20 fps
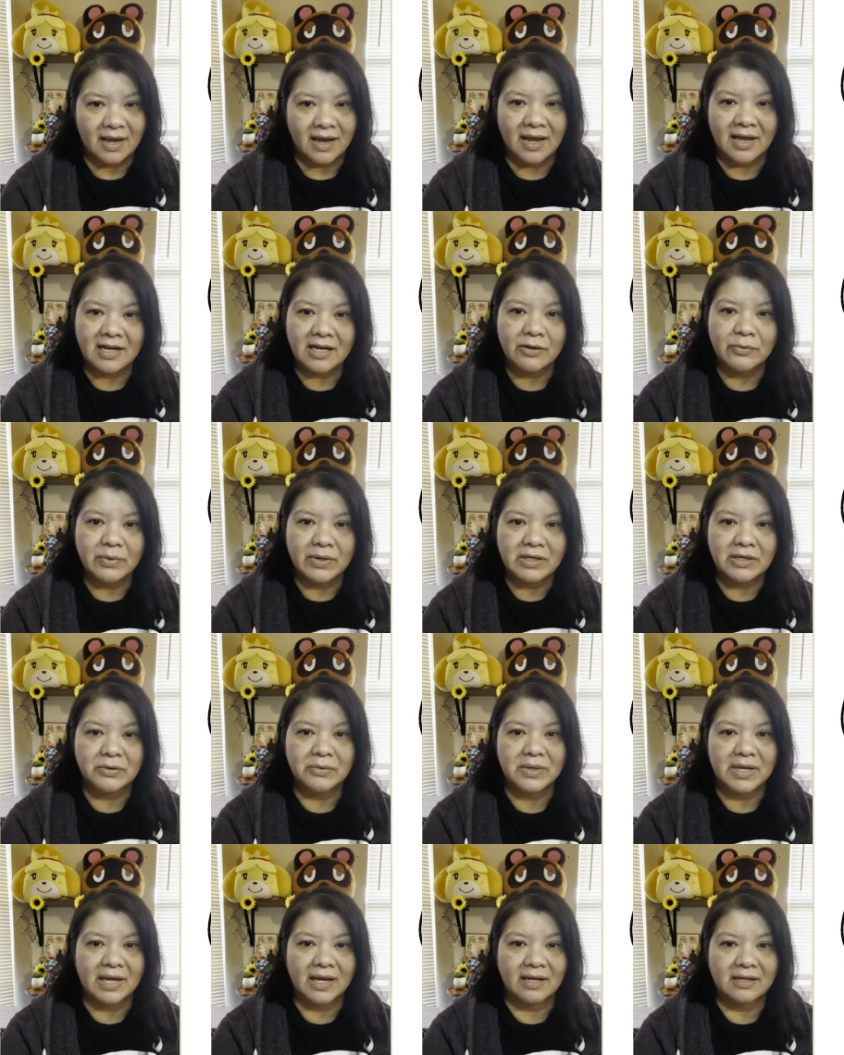anyone
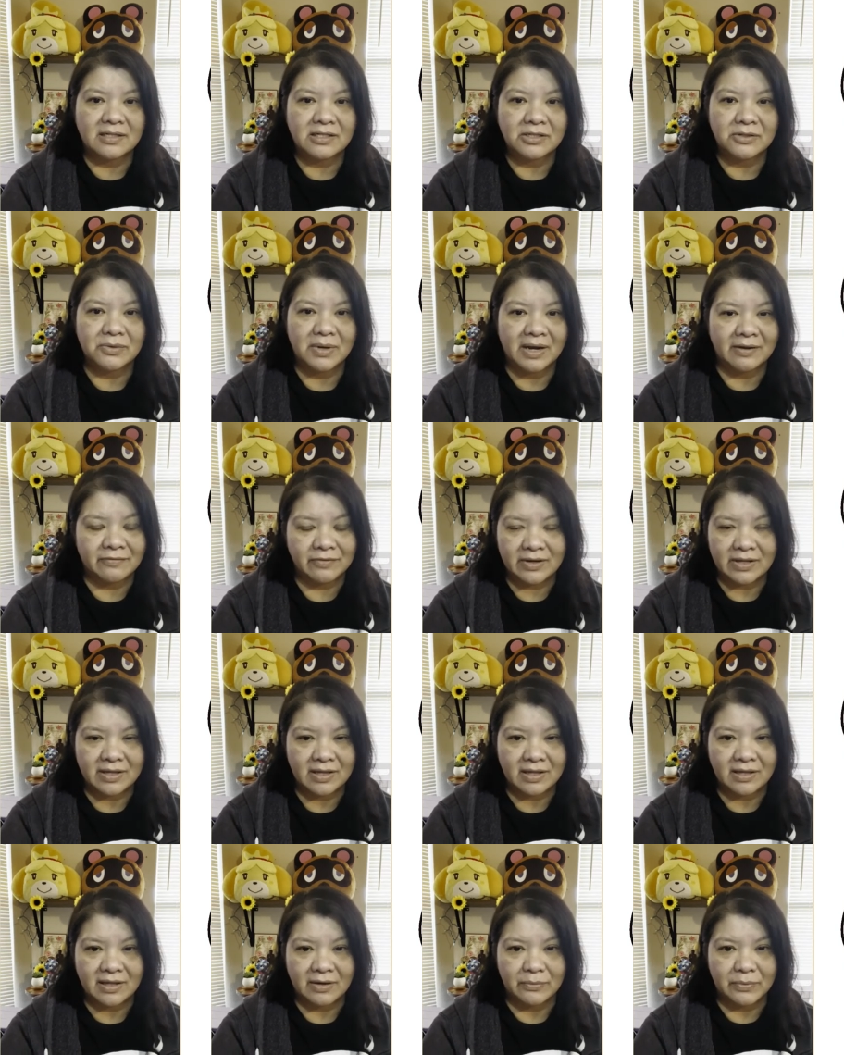who can't do
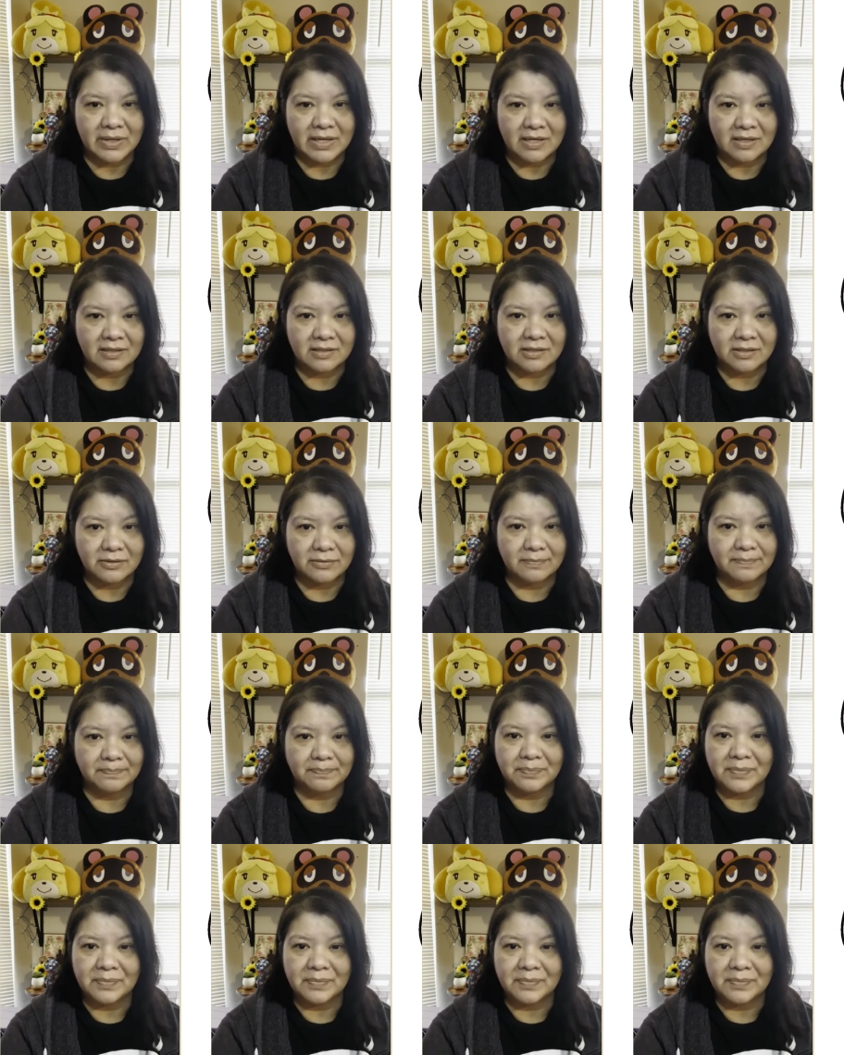everything that we can do.